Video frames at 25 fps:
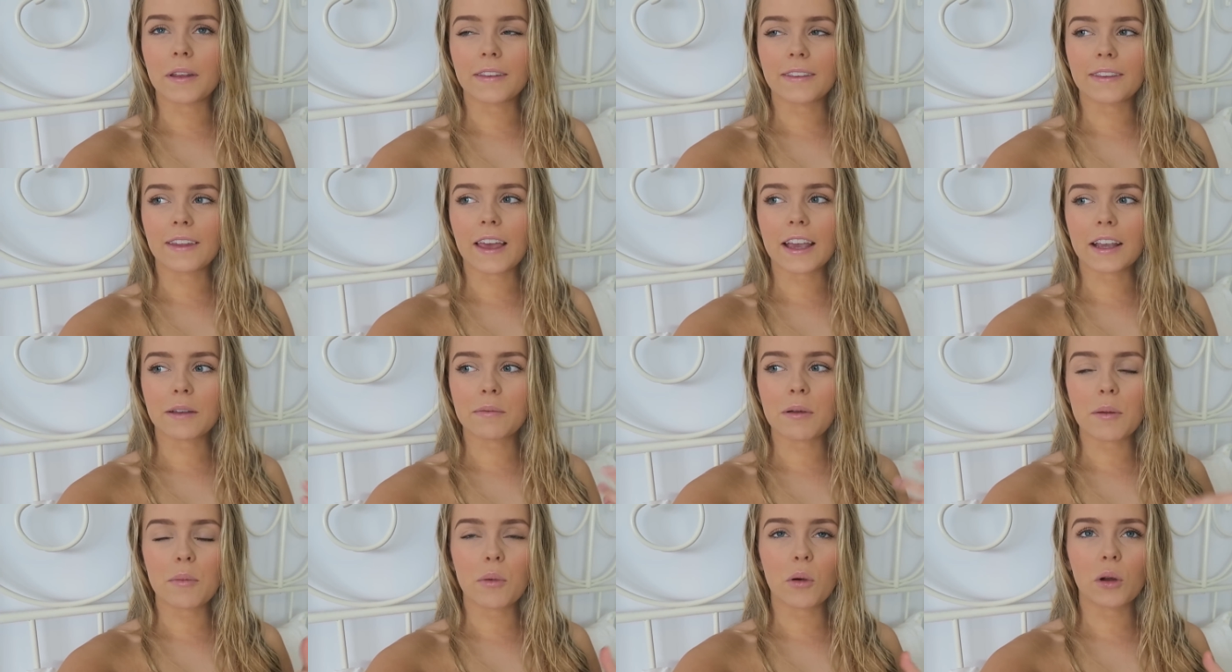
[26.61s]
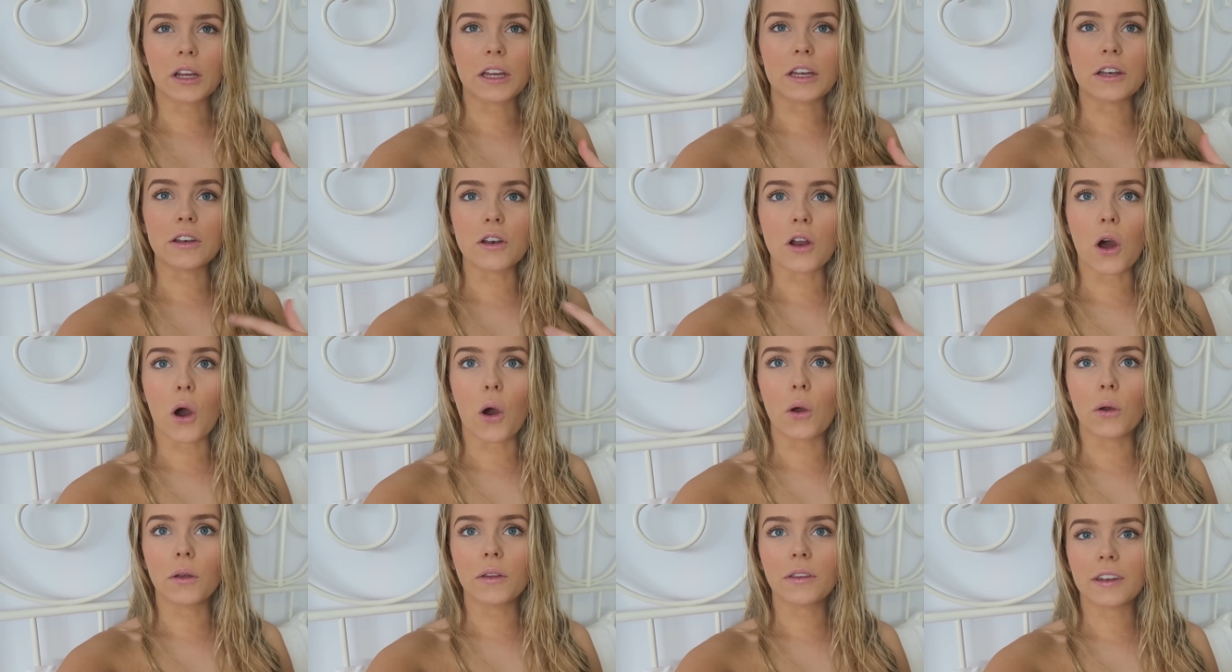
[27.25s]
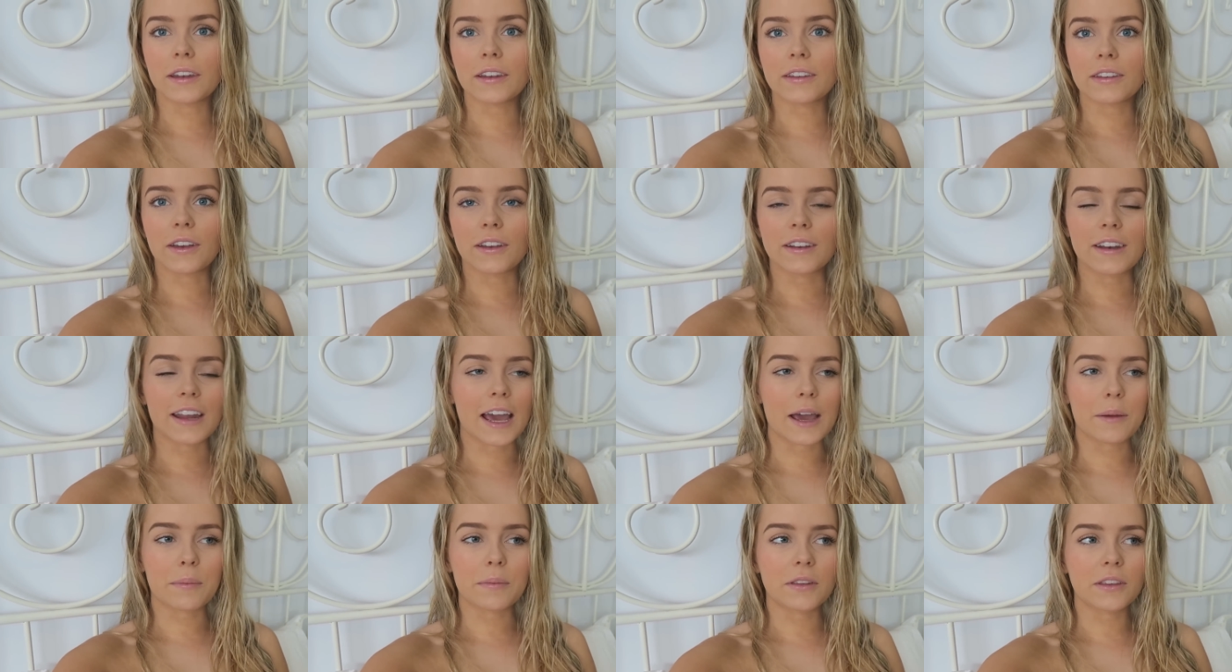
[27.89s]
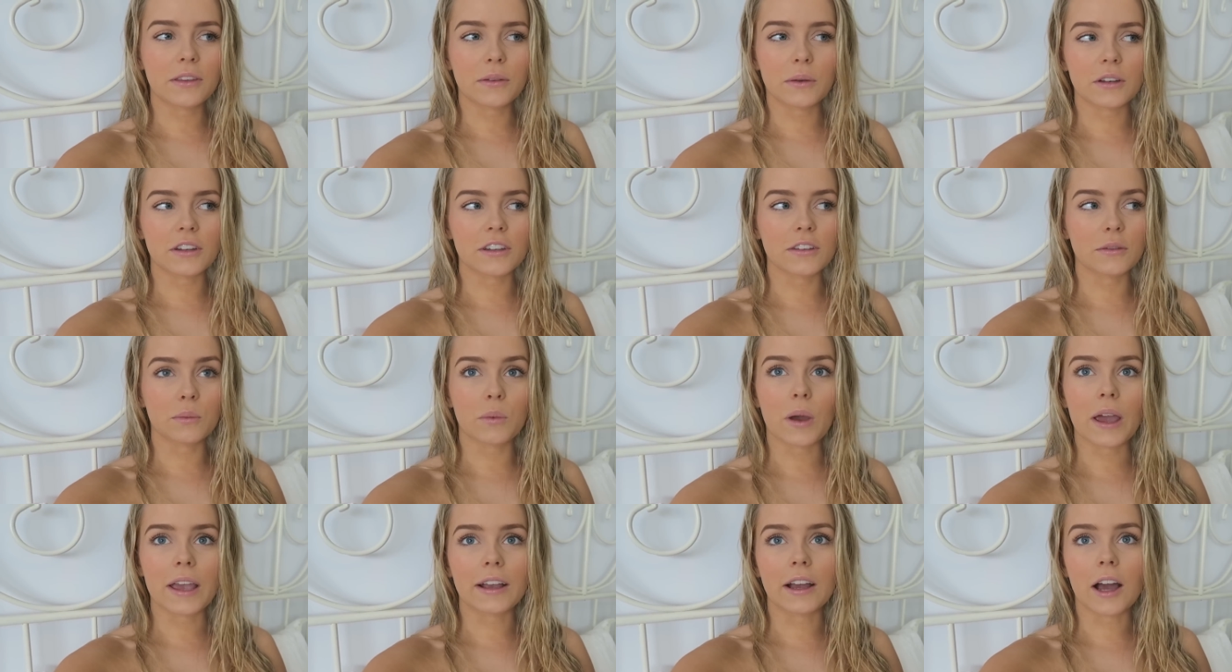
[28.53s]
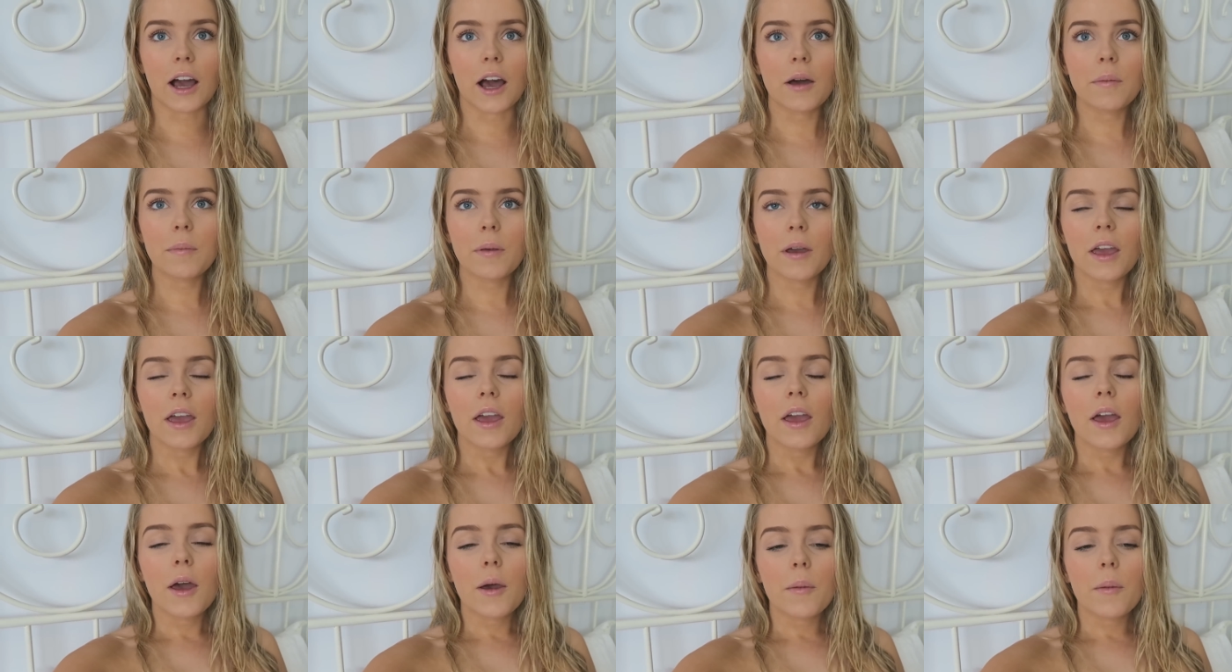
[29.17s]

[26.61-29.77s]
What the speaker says: It's like my body knows that it's going to happen, so I just wake up.